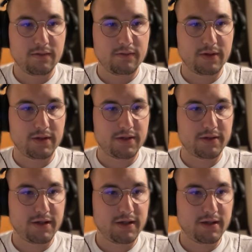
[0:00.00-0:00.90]
with another
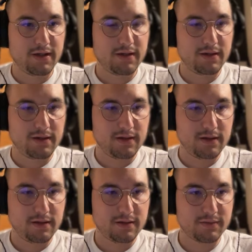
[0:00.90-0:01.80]
kick.
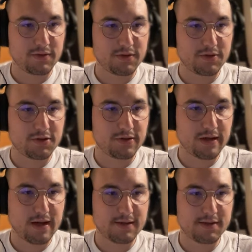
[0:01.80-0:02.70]
I'm just going to show you
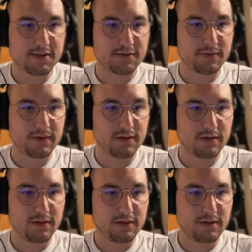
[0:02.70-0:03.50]
guys this as well.